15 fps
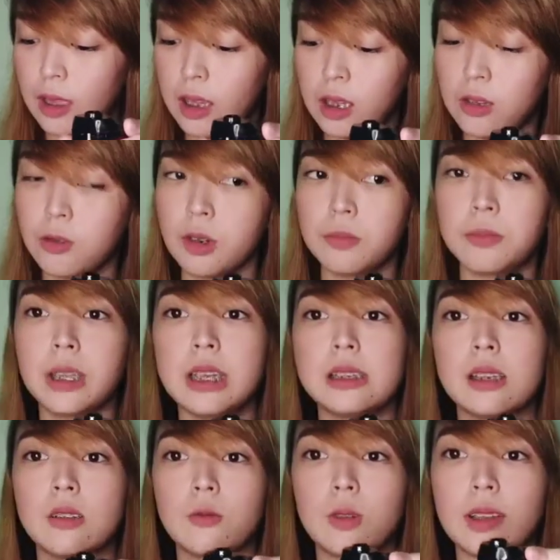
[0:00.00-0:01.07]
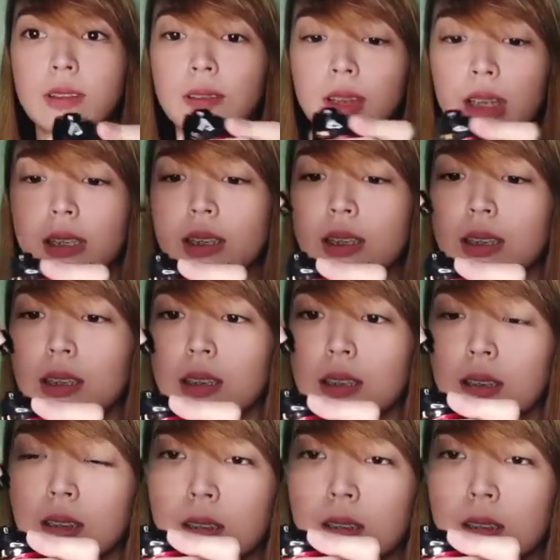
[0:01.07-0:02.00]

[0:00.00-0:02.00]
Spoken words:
And then you replace it with this.